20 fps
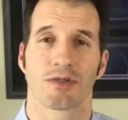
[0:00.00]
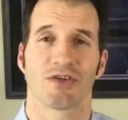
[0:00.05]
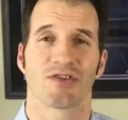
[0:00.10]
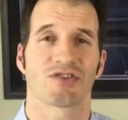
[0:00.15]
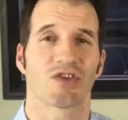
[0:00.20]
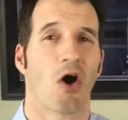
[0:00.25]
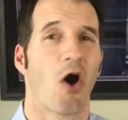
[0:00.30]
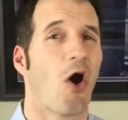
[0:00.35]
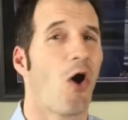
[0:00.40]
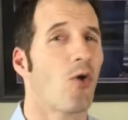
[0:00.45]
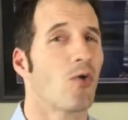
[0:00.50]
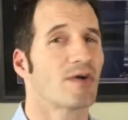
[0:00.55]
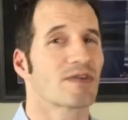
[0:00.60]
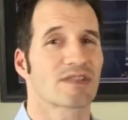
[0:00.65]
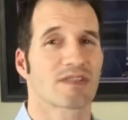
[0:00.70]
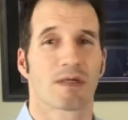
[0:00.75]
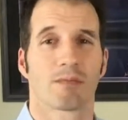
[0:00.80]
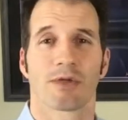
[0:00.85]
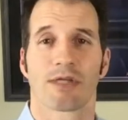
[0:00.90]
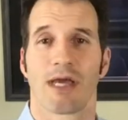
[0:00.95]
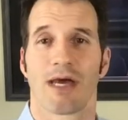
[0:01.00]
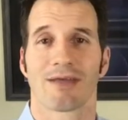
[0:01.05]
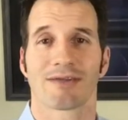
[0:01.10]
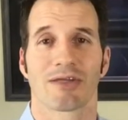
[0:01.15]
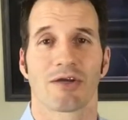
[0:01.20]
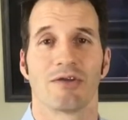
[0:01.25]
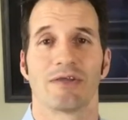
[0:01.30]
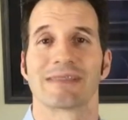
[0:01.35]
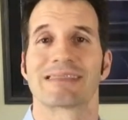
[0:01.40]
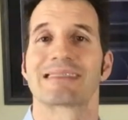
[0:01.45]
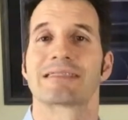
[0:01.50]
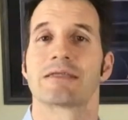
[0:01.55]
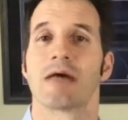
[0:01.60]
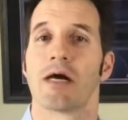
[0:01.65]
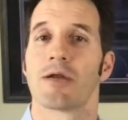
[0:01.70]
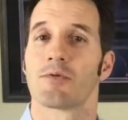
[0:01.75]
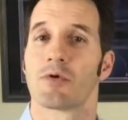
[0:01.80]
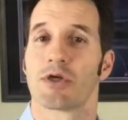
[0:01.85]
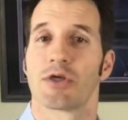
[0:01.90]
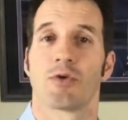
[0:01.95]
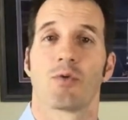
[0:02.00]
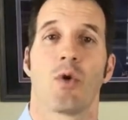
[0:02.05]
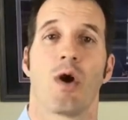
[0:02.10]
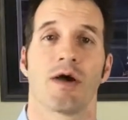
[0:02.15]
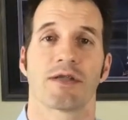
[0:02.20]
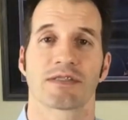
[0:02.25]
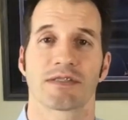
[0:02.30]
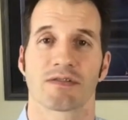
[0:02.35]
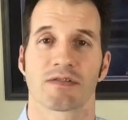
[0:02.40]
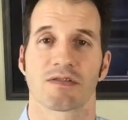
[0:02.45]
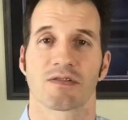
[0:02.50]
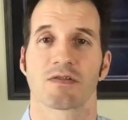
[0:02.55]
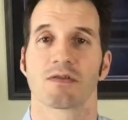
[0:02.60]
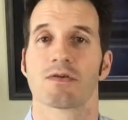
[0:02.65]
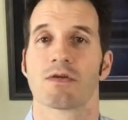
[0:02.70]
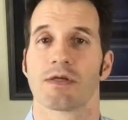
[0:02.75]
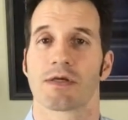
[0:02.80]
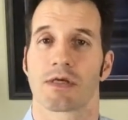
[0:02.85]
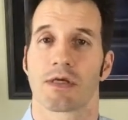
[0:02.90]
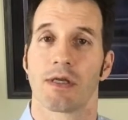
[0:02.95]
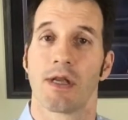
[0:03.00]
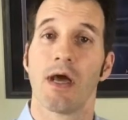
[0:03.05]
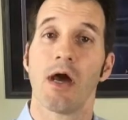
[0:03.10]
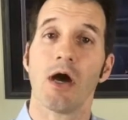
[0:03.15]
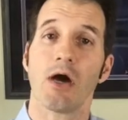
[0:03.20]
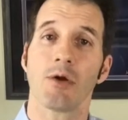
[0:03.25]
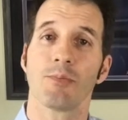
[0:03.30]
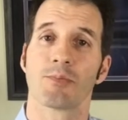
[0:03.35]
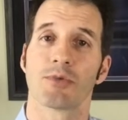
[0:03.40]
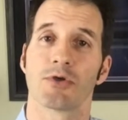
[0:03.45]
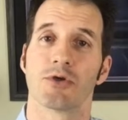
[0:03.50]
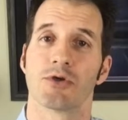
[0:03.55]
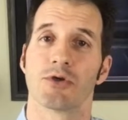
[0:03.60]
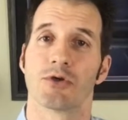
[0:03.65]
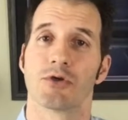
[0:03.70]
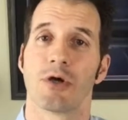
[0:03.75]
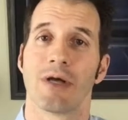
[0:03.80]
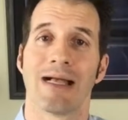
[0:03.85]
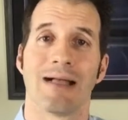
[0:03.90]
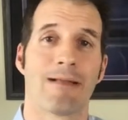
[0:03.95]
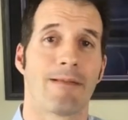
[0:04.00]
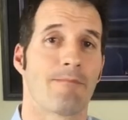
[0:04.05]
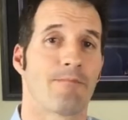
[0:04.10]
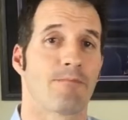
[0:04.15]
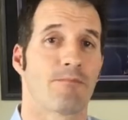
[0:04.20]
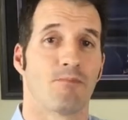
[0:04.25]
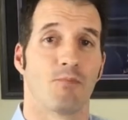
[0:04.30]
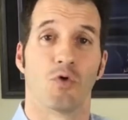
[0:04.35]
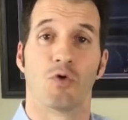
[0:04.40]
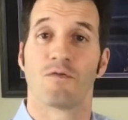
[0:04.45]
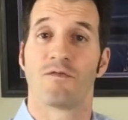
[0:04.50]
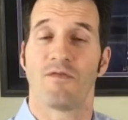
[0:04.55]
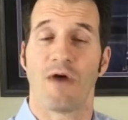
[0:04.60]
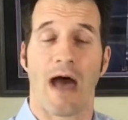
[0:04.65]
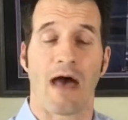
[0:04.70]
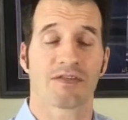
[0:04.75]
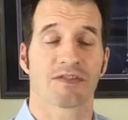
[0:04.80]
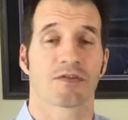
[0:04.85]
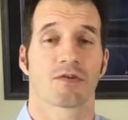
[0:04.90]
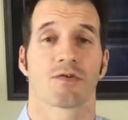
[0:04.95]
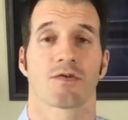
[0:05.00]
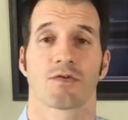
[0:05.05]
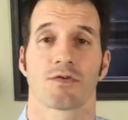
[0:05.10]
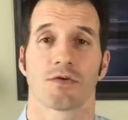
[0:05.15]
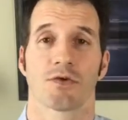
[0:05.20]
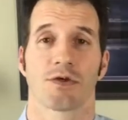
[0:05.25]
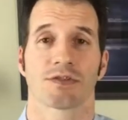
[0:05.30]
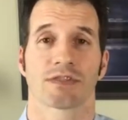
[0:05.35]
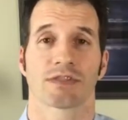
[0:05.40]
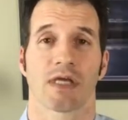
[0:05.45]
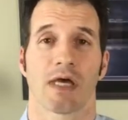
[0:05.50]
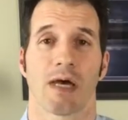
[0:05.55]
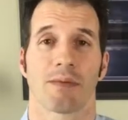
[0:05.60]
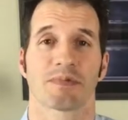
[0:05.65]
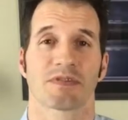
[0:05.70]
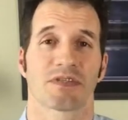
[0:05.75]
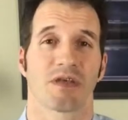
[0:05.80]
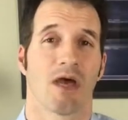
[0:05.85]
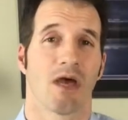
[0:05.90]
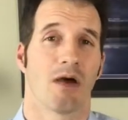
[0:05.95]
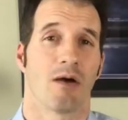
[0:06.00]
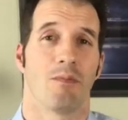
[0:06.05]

There's always somebody out there that's done what you're wanting to do that can help you move faster through those steps,